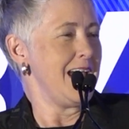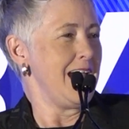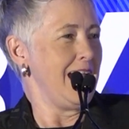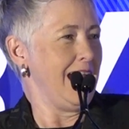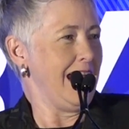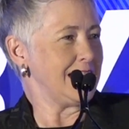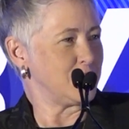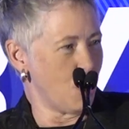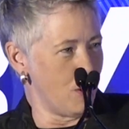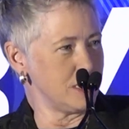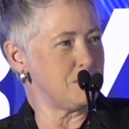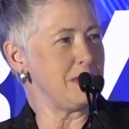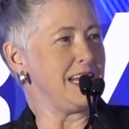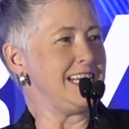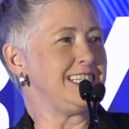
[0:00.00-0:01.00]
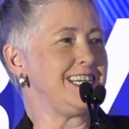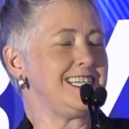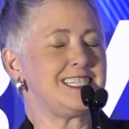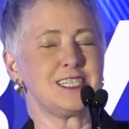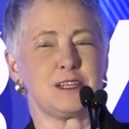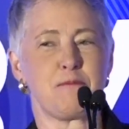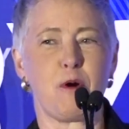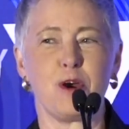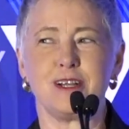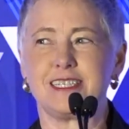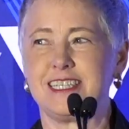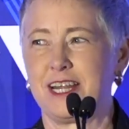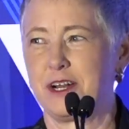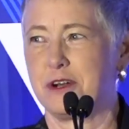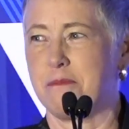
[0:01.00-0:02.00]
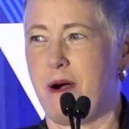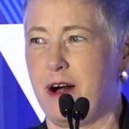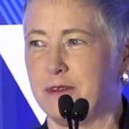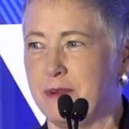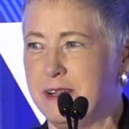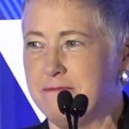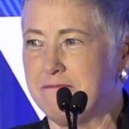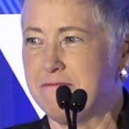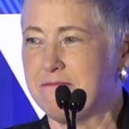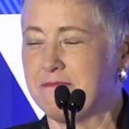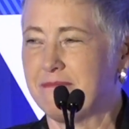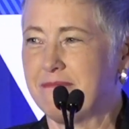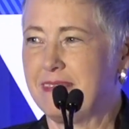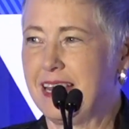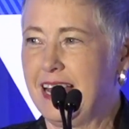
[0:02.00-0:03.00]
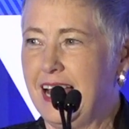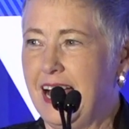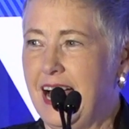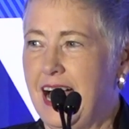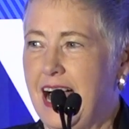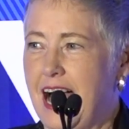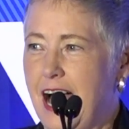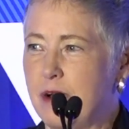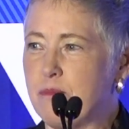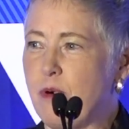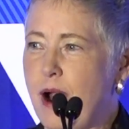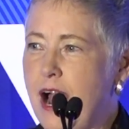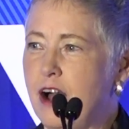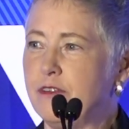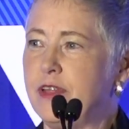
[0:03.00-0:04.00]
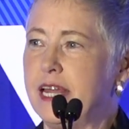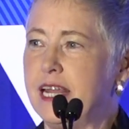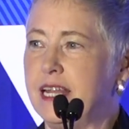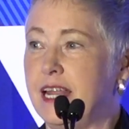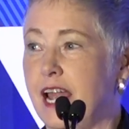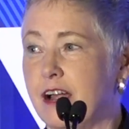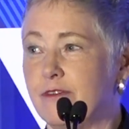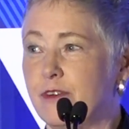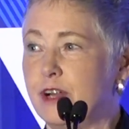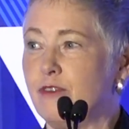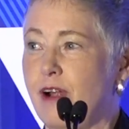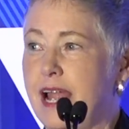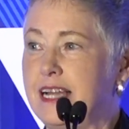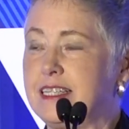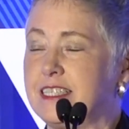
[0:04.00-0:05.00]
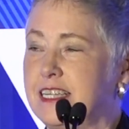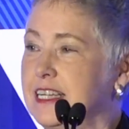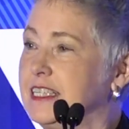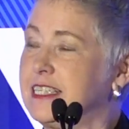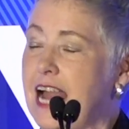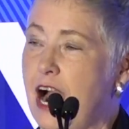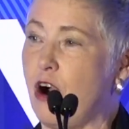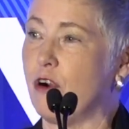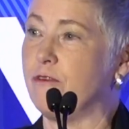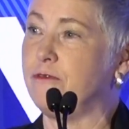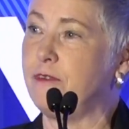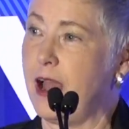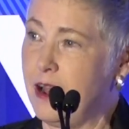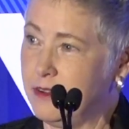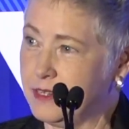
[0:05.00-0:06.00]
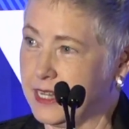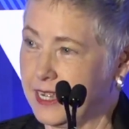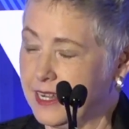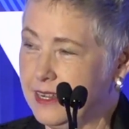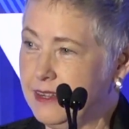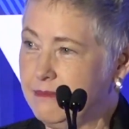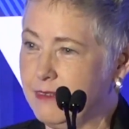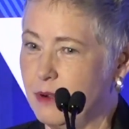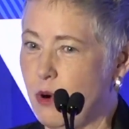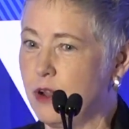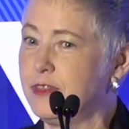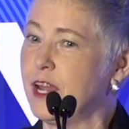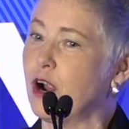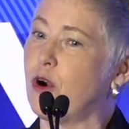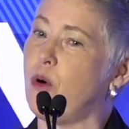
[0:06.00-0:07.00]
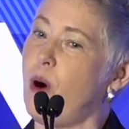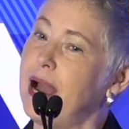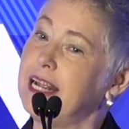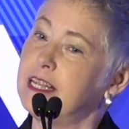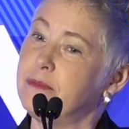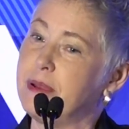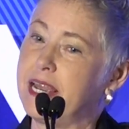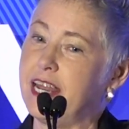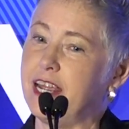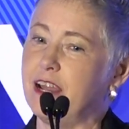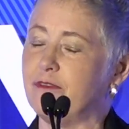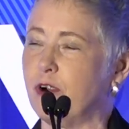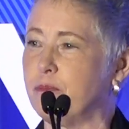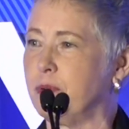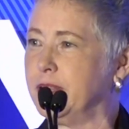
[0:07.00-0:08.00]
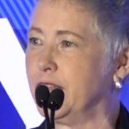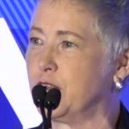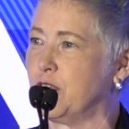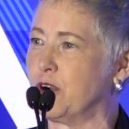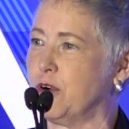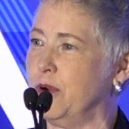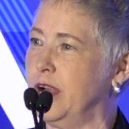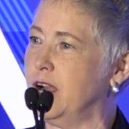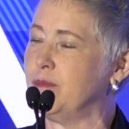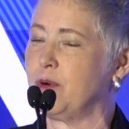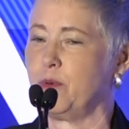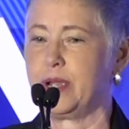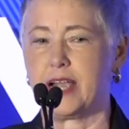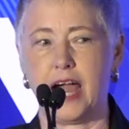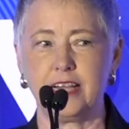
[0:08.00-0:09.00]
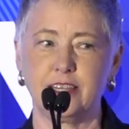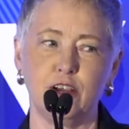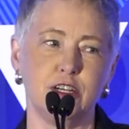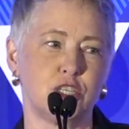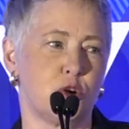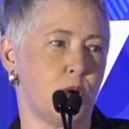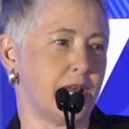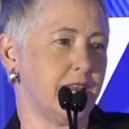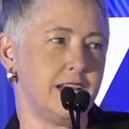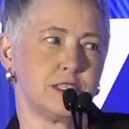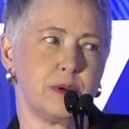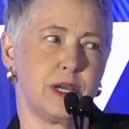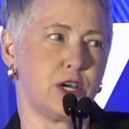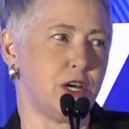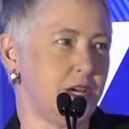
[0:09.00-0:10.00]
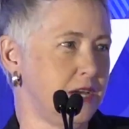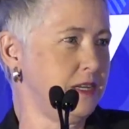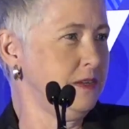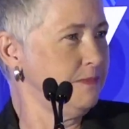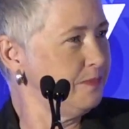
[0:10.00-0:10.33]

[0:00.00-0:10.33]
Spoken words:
It's always been easy to support Senator Baldwin. I'm proud that in every race since our founding, we weren't there quite at the beginning of her political career, but we got there as quickly as we could.